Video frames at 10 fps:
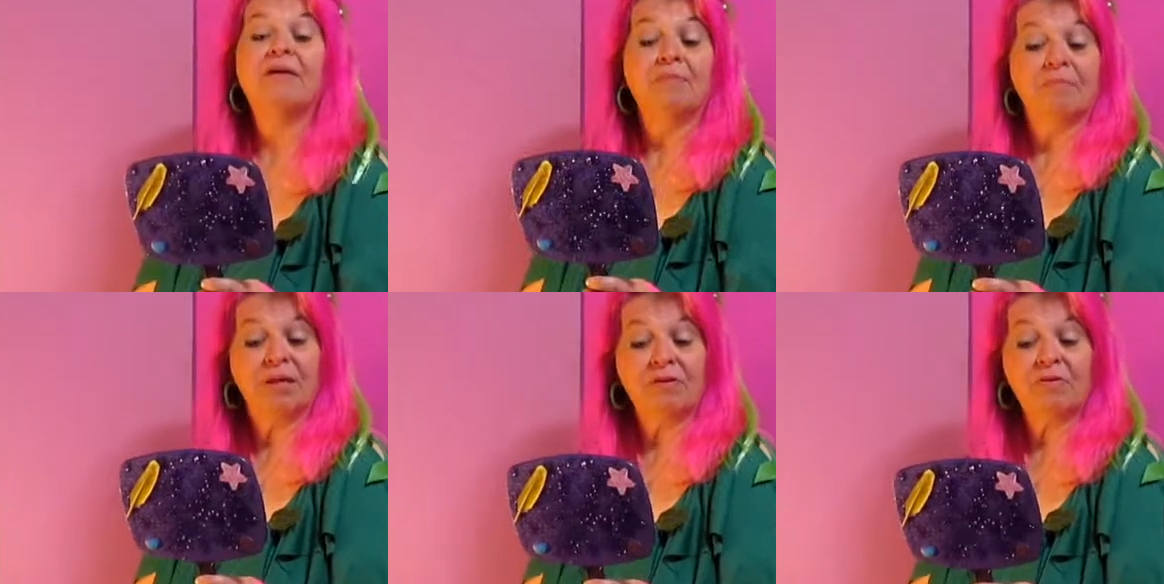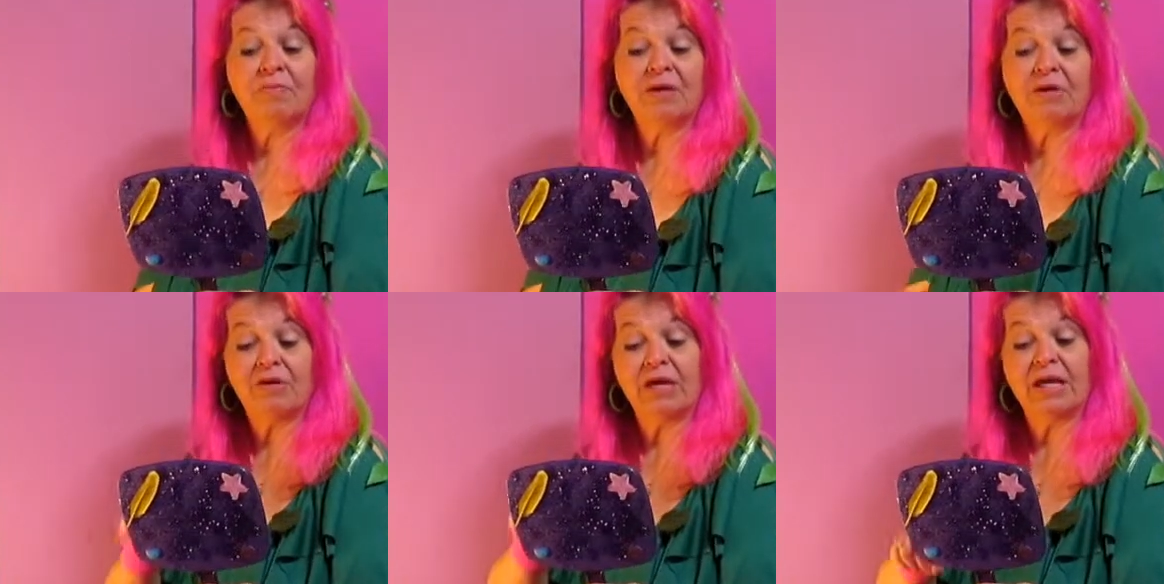Mirror,
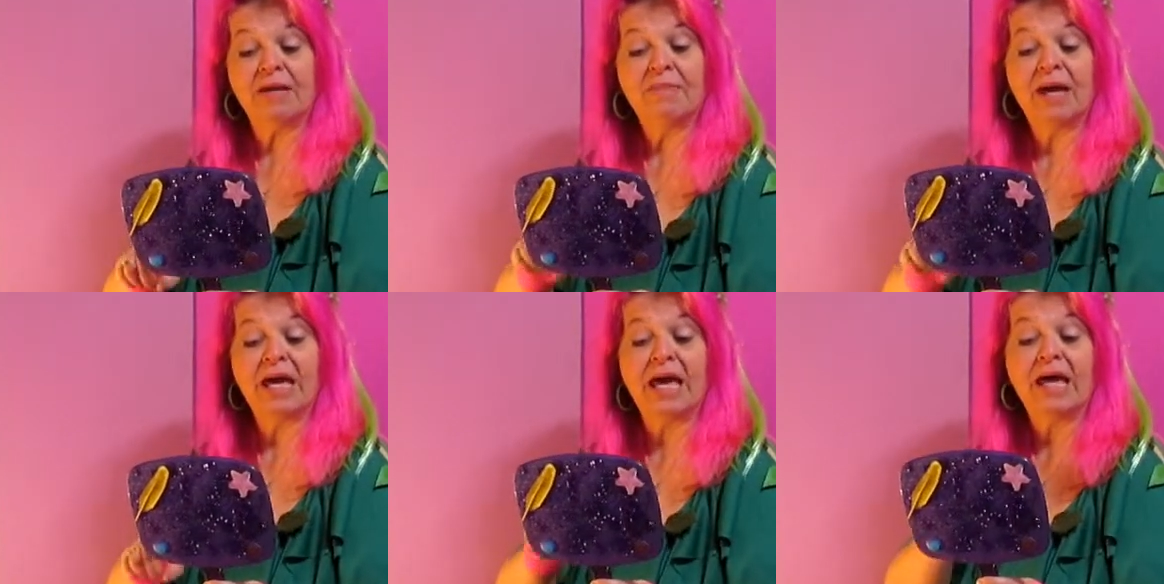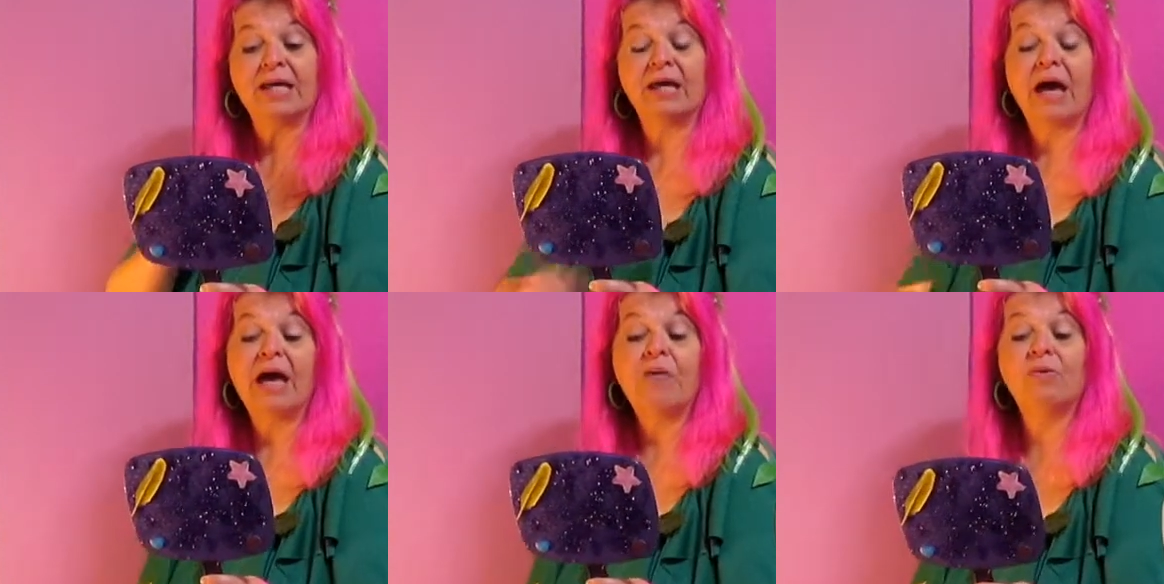mirror, in my hand,
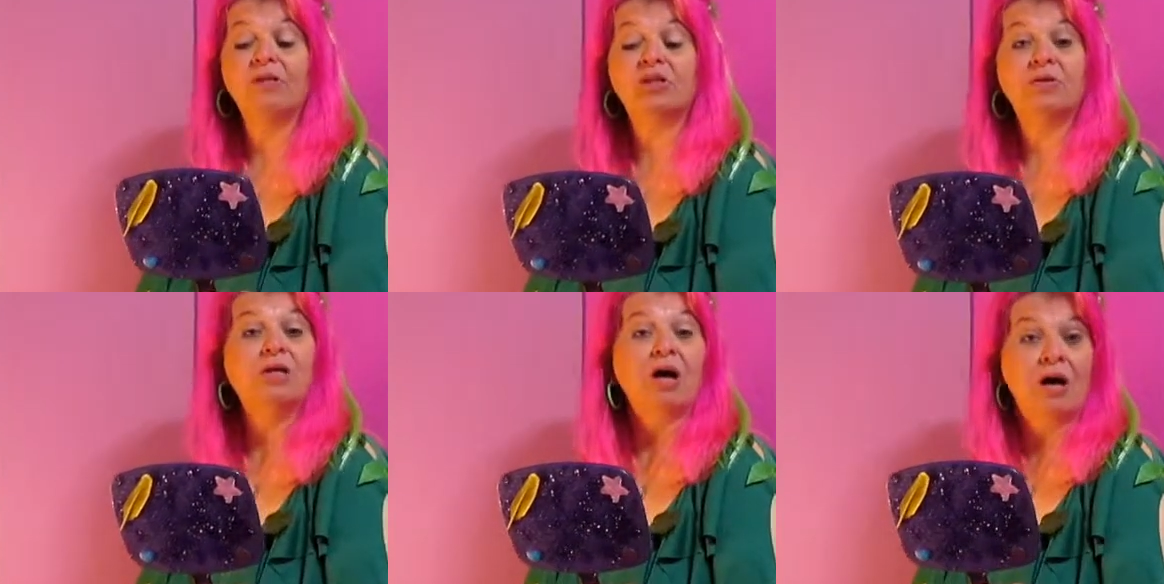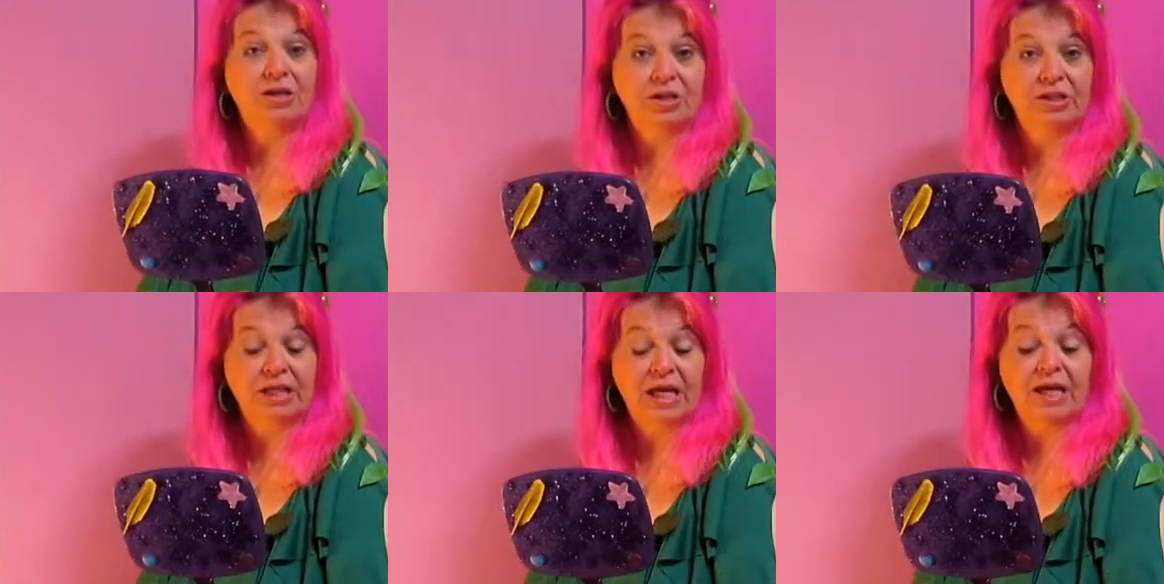I want you to
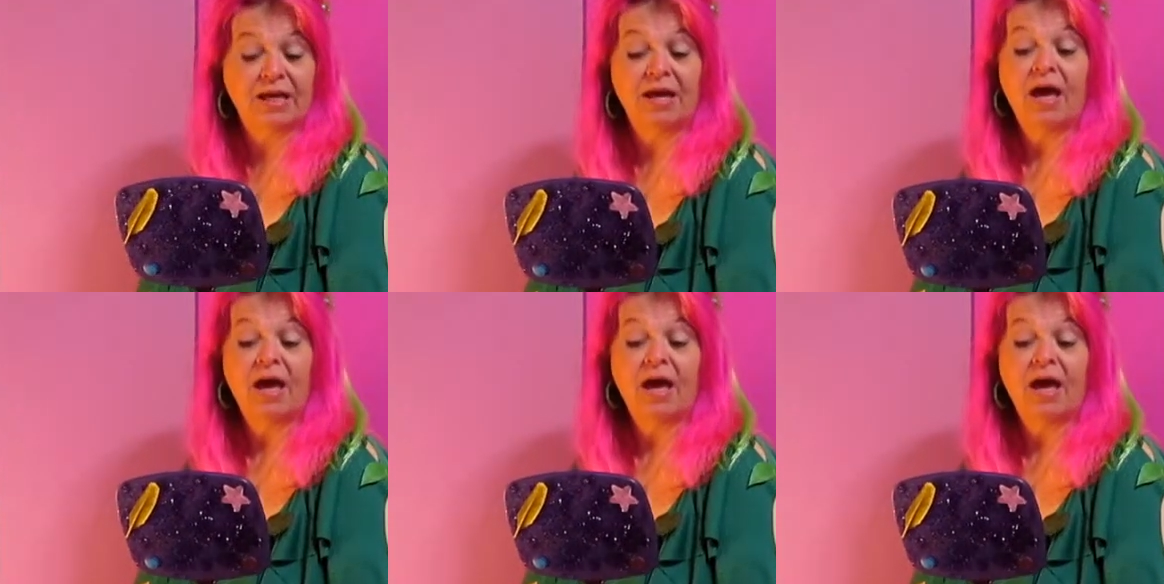understand.